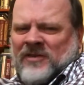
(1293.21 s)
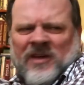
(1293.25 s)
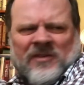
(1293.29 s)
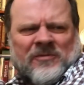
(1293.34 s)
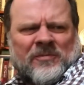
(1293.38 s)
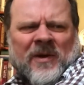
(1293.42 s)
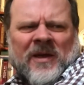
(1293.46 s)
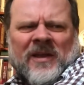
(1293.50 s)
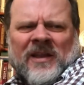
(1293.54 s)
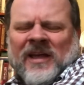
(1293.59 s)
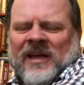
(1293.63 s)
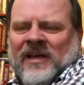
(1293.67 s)
I
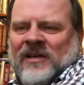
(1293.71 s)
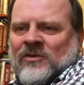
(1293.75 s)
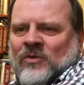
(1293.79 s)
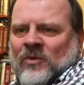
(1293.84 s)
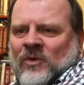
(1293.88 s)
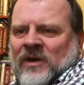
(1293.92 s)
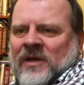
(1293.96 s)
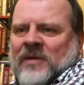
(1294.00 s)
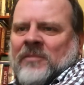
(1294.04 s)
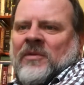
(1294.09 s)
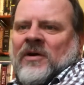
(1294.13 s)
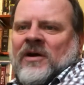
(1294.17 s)
spent like
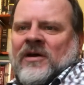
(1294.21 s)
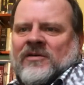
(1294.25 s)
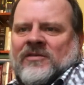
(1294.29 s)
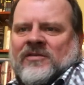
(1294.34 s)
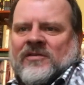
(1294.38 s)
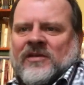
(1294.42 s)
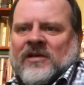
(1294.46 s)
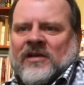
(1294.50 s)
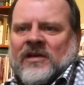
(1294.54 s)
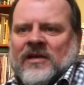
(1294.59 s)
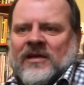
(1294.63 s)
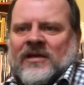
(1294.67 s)
$20
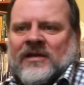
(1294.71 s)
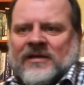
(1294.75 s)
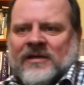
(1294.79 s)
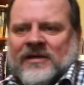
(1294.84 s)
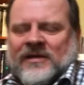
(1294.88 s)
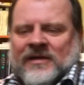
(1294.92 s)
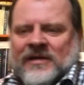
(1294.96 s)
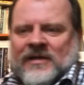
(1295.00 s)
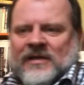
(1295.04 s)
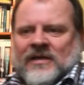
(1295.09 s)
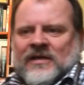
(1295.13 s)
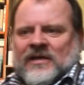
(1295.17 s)
today.
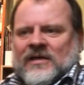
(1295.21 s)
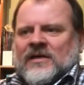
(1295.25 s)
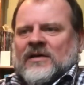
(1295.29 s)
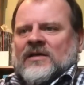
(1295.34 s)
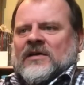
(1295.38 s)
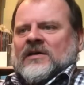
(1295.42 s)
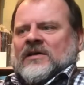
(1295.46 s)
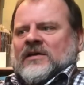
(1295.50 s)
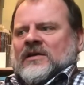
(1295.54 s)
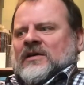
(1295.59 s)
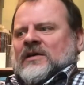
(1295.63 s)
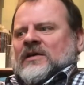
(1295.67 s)

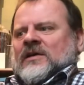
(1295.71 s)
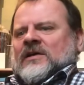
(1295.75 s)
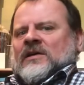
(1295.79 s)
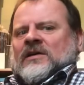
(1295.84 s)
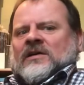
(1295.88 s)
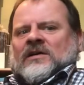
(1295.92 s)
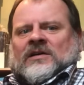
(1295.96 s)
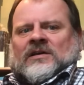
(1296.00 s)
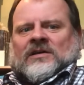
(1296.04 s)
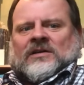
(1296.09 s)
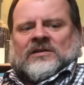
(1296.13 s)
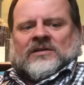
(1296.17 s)

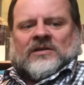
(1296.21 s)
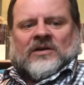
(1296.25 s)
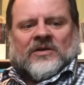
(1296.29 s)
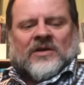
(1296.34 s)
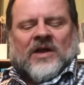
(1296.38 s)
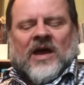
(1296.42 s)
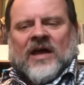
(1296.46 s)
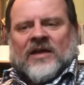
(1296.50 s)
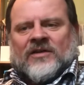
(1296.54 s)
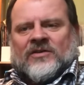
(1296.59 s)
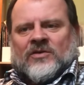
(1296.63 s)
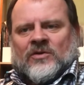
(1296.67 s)
So
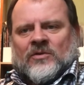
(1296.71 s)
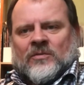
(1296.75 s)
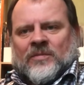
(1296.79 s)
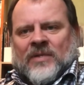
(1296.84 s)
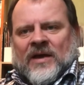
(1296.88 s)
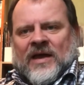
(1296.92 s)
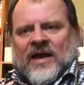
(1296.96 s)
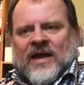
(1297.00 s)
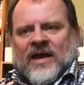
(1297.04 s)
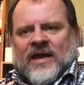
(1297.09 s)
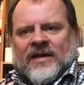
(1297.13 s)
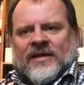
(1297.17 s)
not too
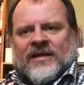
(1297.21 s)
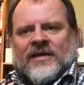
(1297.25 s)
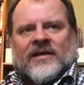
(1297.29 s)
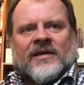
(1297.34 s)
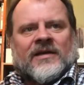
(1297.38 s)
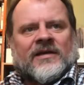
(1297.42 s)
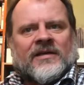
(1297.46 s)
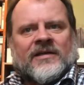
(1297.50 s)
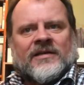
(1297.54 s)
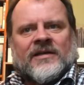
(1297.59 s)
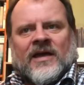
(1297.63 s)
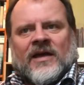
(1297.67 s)
bad.
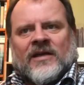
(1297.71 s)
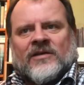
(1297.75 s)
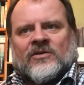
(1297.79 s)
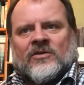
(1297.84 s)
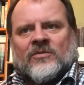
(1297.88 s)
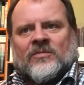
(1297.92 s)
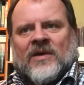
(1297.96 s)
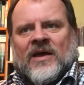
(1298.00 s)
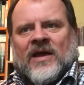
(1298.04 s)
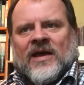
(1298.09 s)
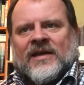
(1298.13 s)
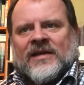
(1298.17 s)
Not too
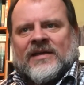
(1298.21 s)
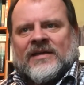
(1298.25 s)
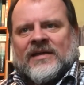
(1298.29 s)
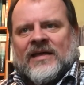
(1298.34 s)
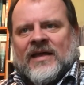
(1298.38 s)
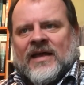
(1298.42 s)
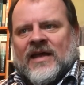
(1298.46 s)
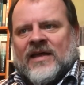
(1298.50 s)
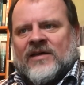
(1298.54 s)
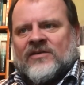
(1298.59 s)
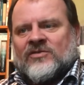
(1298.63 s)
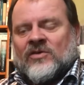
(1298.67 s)
bad a
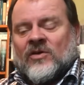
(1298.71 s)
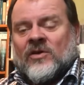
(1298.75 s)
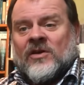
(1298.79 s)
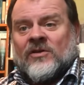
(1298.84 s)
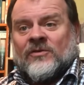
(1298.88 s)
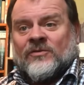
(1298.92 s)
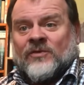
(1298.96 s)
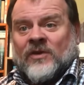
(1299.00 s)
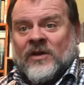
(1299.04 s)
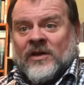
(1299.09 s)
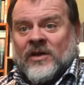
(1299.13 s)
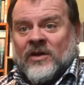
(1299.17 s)
day. So this
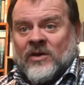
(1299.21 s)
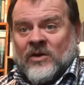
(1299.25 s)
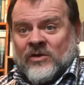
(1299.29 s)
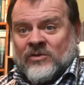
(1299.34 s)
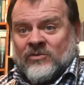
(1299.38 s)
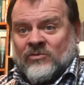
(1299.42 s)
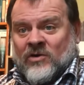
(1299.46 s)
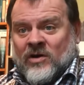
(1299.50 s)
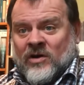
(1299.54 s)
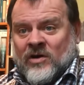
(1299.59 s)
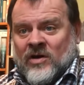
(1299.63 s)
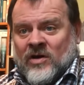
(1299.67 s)
video has
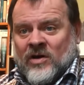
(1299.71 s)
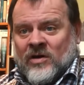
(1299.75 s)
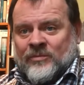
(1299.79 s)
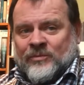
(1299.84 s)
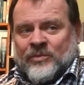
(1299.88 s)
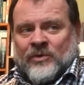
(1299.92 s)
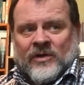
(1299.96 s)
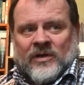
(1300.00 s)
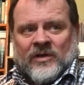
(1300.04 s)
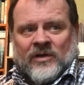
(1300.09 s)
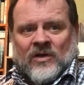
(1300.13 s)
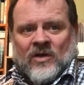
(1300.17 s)
run on
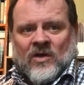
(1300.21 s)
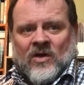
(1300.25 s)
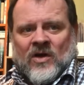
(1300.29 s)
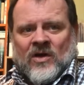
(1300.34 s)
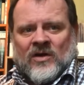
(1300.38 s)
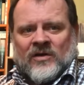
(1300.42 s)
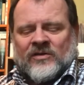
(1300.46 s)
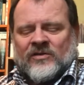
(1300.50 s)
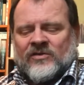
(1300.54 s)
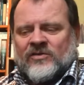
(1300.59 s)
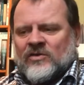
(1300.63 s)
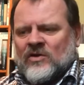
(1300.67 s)
pretty
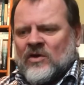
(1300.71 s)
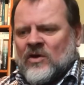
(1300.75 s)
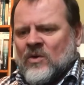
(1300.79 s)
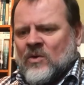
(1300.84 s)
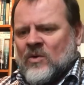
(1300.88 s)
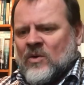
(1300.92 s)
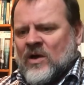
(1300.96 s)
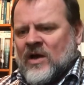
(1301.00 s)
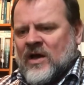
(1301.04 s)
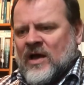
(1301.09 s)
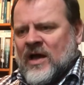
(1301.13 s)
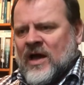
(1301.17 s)
long.
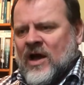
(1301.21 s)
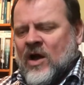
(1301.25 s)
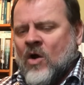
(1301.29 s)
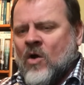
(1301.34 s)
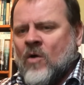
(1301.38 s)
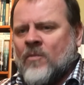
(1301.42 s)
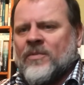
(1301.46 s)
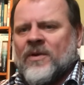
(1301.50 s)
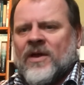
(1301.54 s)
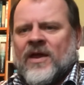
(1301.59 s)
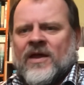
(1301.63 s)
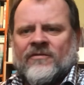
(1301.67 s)
So I
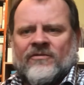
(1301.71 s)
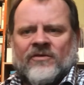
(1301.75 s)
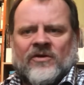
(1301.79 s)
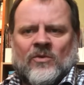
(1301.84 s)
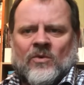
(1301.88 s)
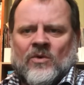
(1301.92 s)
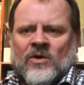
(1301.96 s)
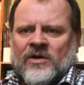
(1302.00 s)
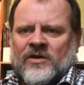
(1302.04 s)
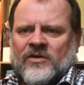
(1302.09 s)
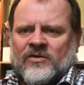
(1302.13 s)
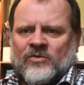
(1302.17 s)
hope
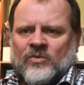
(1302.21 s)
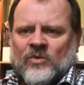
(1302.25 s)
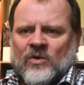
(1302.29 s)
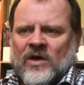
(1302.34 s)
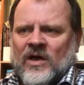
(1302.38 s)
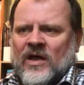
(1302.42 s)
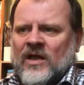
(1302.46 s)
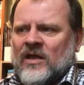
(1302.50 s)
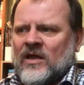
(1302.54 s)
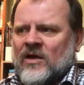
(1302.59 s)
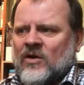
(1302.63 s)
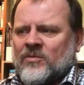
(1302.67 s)
everyone is
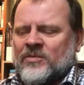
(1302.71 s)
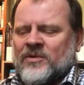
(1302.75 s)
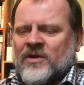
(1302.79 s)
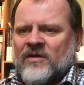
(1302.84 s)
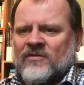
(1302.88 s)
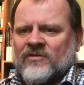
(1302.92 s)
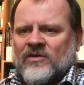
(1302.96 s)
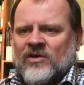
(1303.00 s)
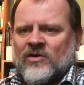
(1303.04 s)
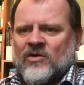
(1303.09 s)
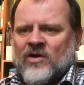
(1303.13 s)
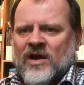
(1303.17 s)
well. I hope you
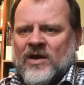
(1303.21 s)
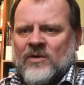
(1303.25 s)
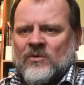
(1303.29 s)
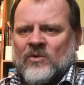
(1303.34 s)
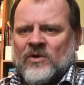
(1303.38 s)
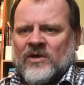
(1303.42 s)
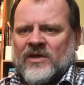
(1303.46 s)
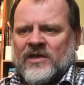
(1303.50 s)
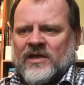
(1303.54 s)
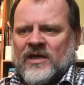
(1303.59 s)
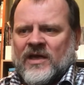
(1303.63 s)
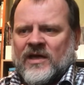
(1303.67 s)
have a great
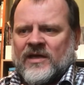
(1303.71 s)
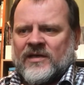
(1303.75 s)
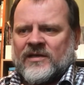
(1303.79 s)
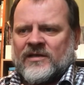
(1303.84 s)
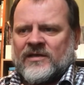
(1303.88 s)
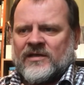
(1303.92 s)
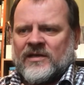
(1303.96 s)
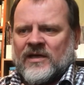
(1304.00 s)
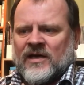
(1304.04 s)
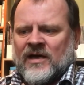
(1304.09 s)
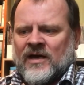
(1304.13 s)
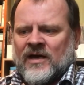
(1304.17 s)
weekend.